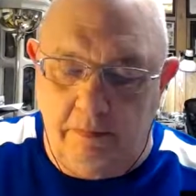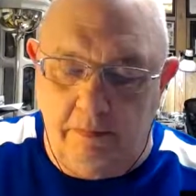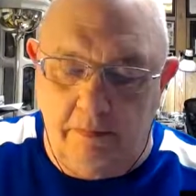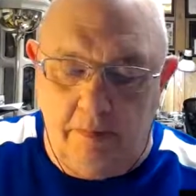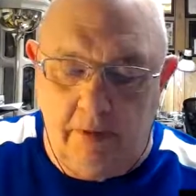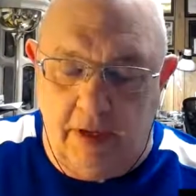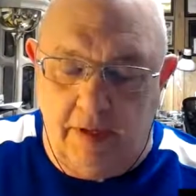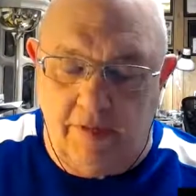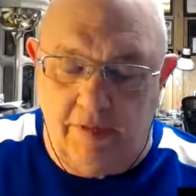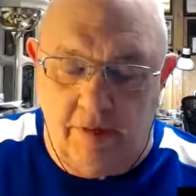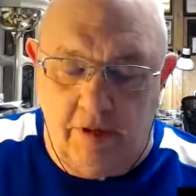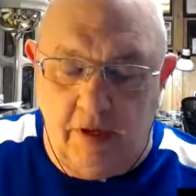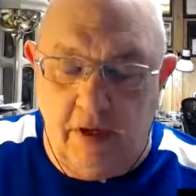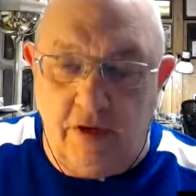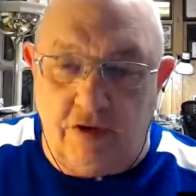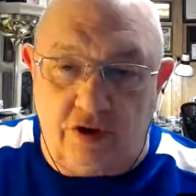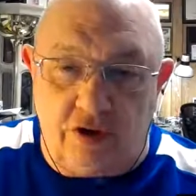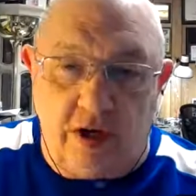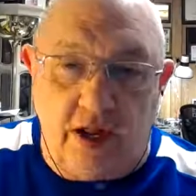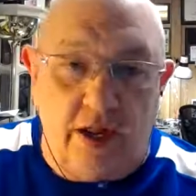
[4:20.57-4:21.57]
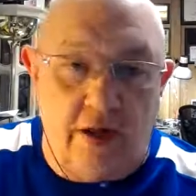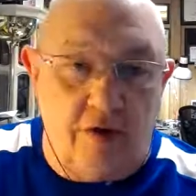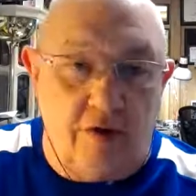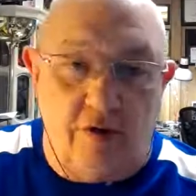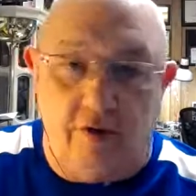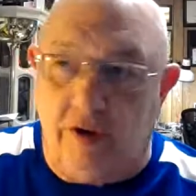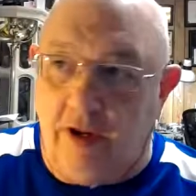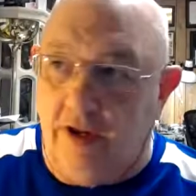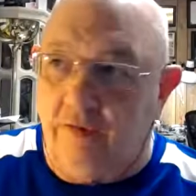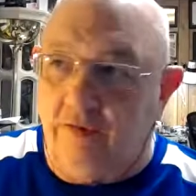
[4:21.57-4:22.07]
And the NIST
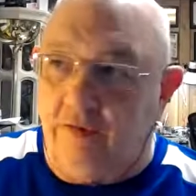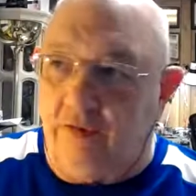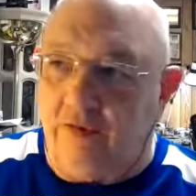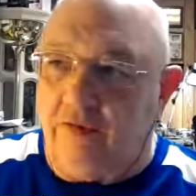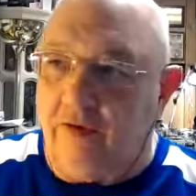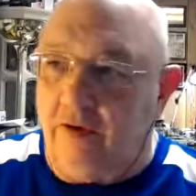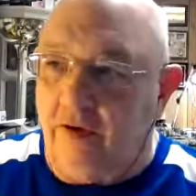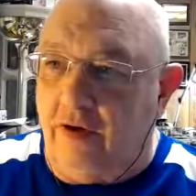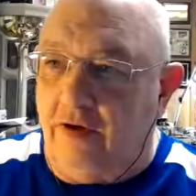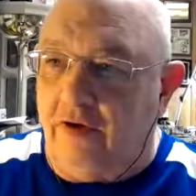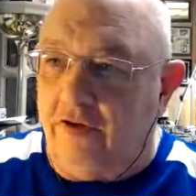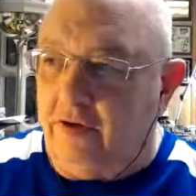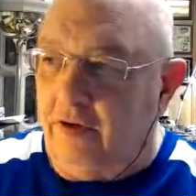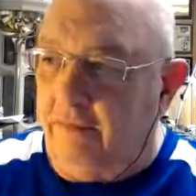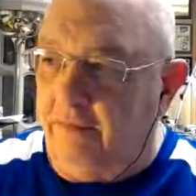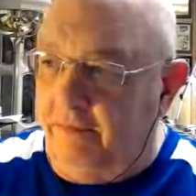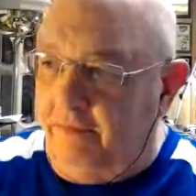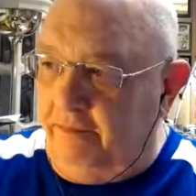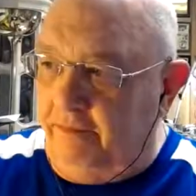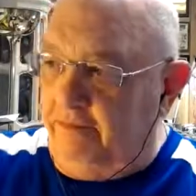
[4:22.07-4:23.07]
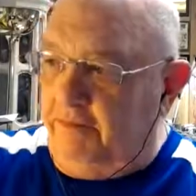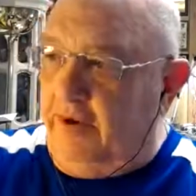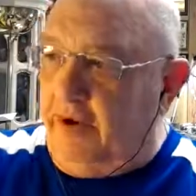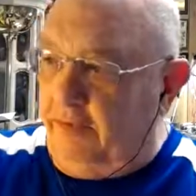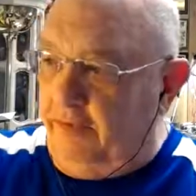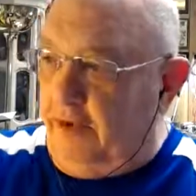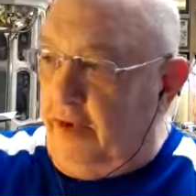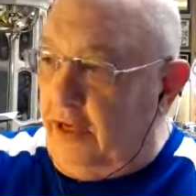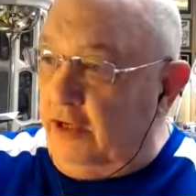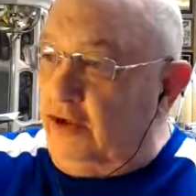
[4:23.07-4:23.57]
standard gives us at least some
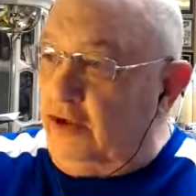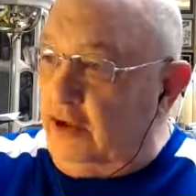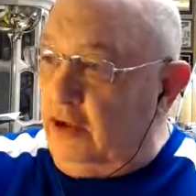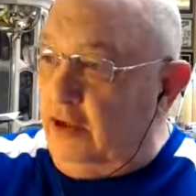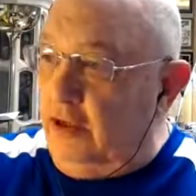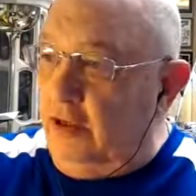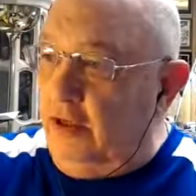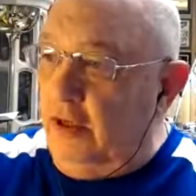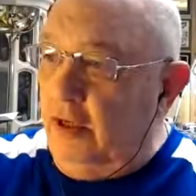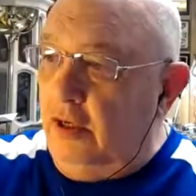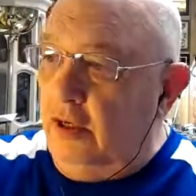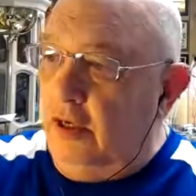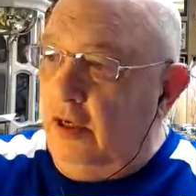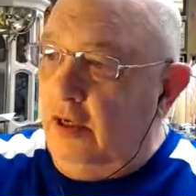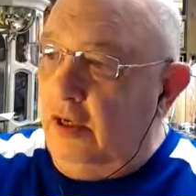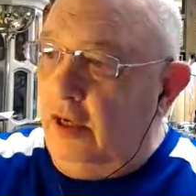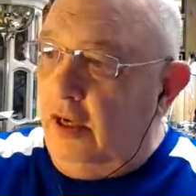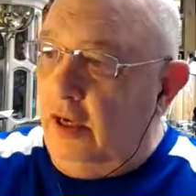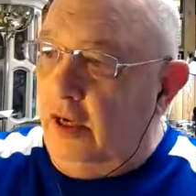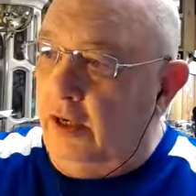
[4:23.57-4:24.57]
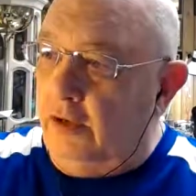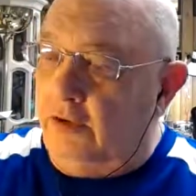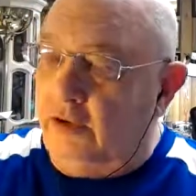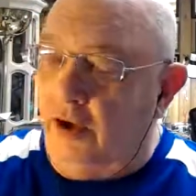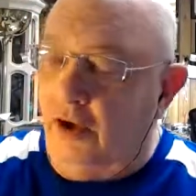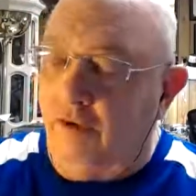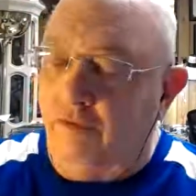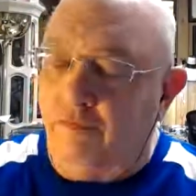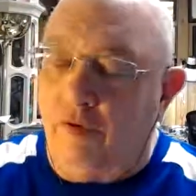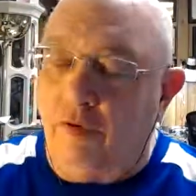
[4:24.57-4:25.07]
foundation to
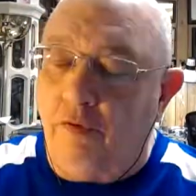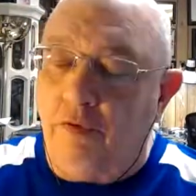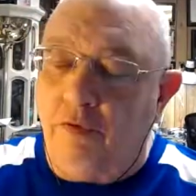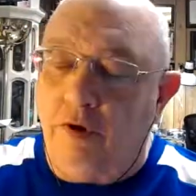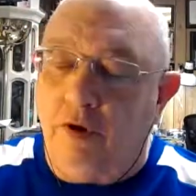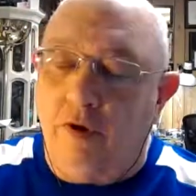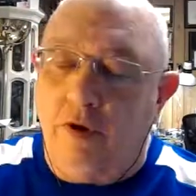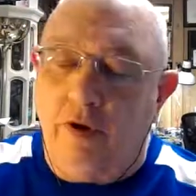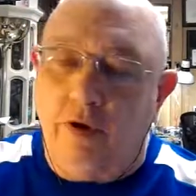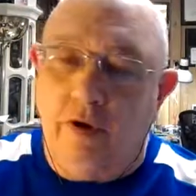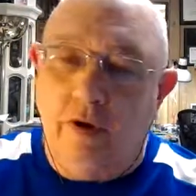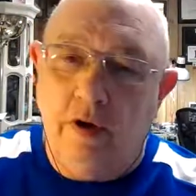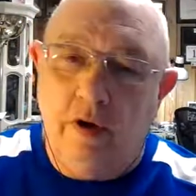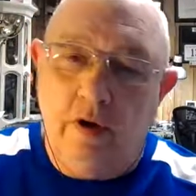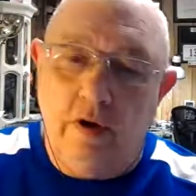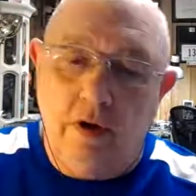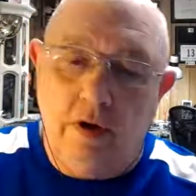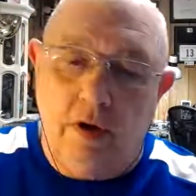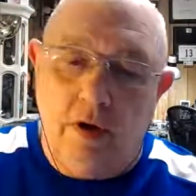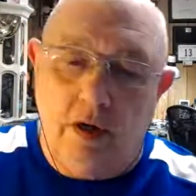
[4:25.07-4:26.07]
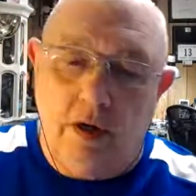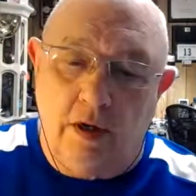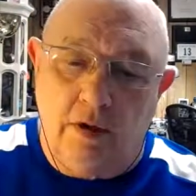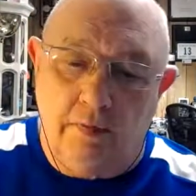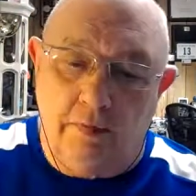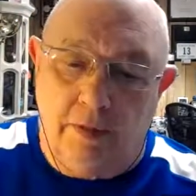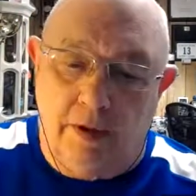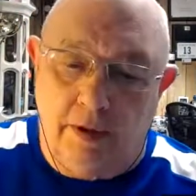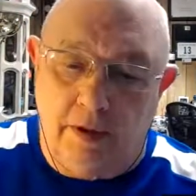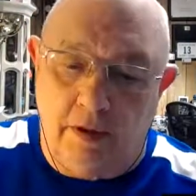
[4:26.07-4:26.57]
go forward on.
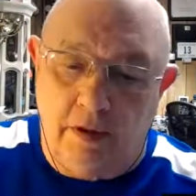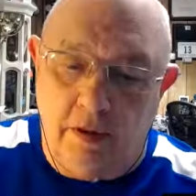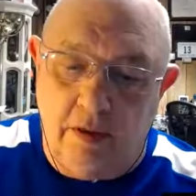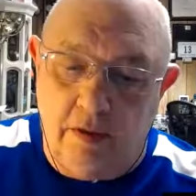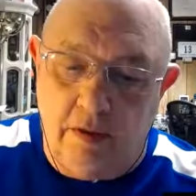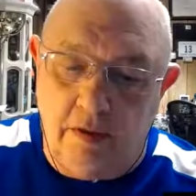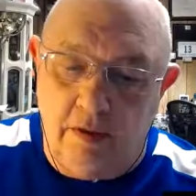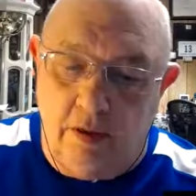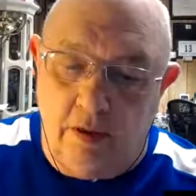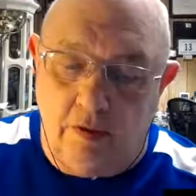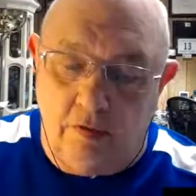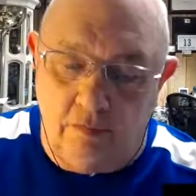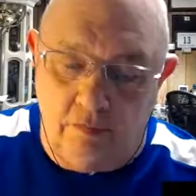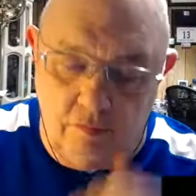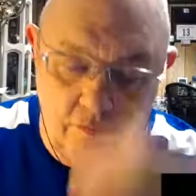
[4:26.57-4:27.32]
But, you know,